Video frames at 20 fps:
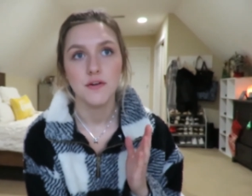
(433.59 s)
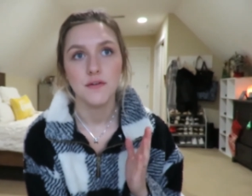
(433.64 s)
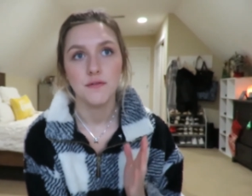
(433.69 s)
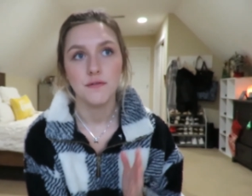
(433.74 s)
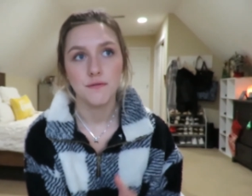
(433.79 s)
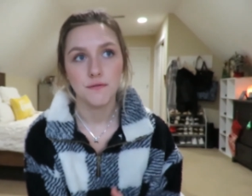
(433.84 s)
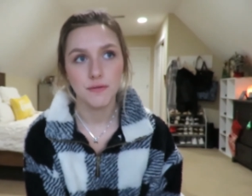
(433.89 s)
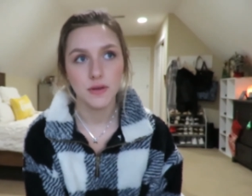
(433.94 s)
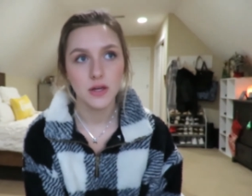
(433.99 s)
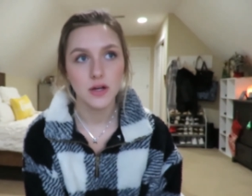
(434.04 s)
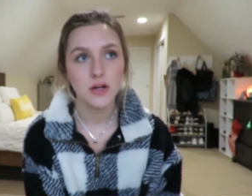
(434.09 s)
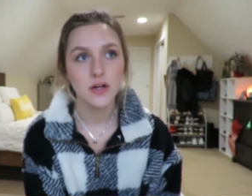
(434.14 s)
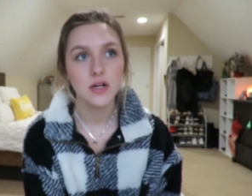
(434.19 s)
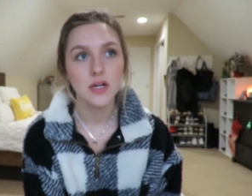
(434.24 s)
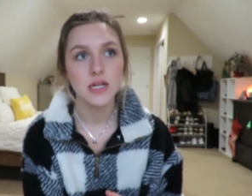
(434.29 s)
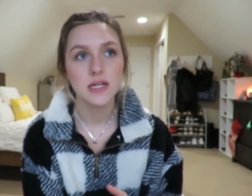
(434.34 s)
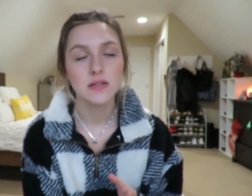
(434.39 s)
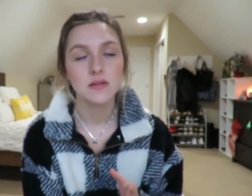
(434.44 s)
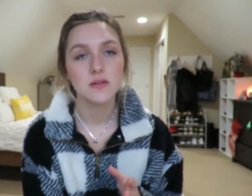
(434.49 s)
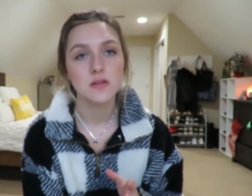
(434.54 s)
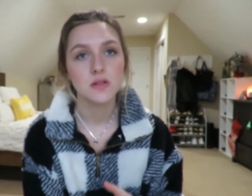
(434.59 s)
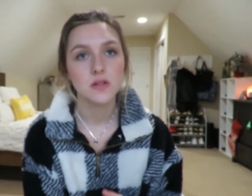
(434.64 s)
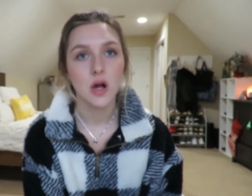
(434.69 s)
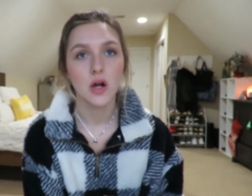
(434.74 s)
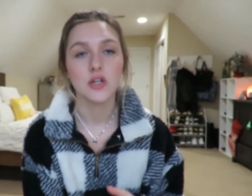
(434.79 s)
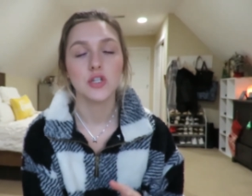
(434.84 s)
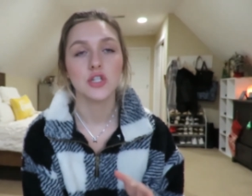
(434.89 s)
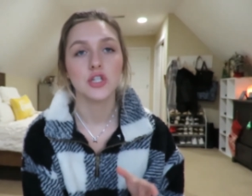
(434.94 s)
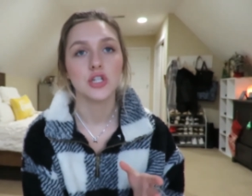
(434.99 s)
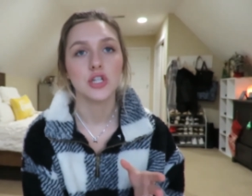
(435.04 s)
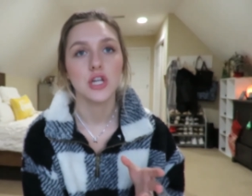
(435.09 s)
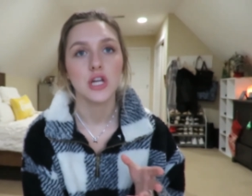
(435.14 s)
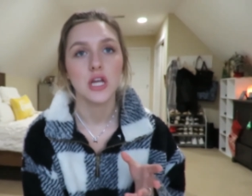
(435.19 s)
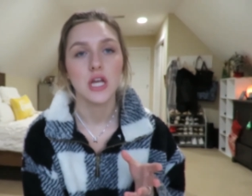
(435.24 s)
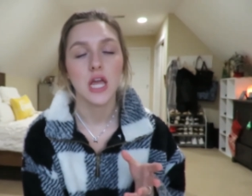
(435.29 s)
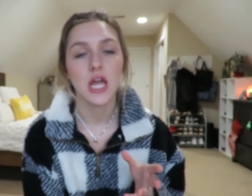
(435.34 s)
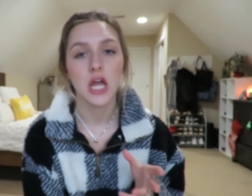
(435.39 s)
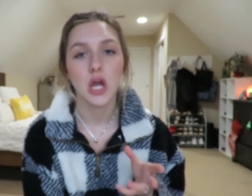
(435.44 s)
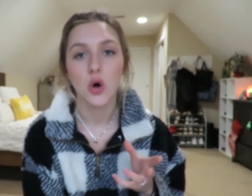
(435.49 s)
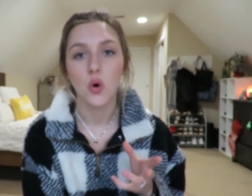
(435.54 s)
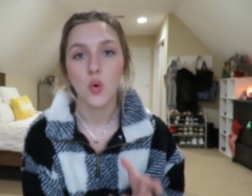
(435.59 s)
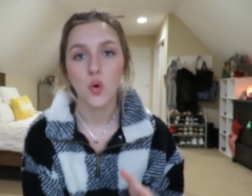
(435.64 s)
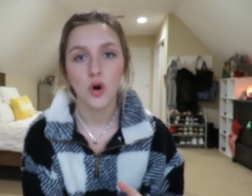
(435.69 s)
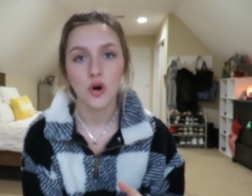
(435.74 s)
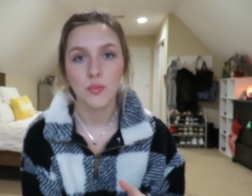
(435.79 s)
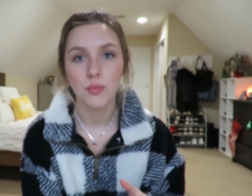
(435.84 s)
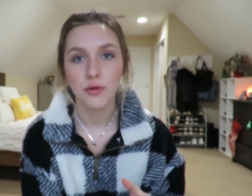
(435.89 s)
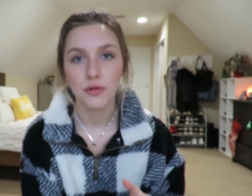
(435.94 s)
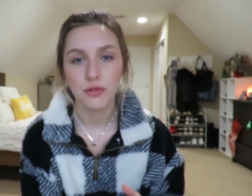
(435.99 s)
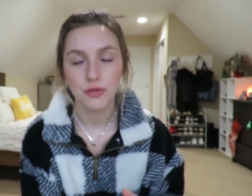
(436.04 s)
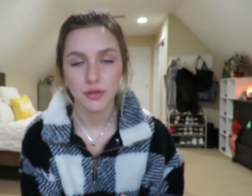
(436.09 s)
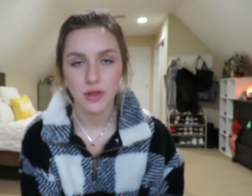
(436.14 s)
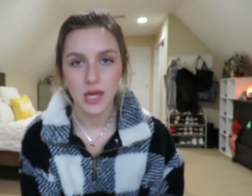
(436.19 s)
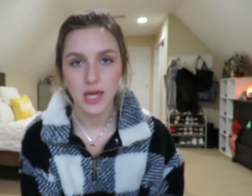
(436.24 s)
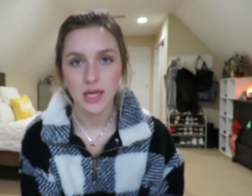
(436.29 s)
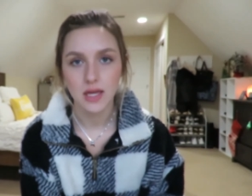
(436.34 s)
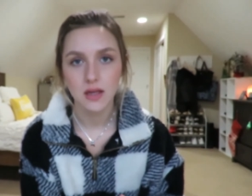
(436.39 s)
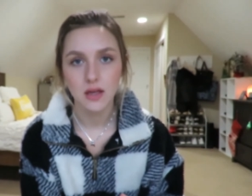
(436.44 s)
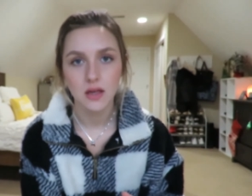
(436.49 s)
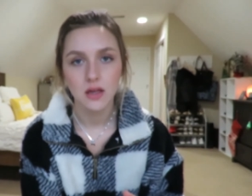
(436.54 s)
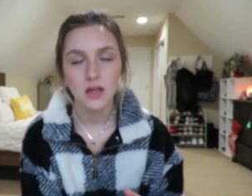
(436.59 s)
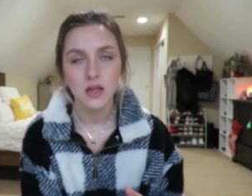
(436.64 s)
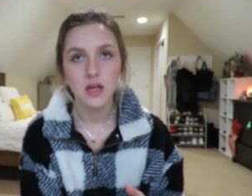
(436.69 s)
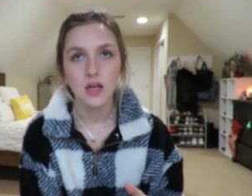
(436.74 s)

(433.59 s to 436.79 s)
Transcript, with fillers: Fear is such a horrible thing.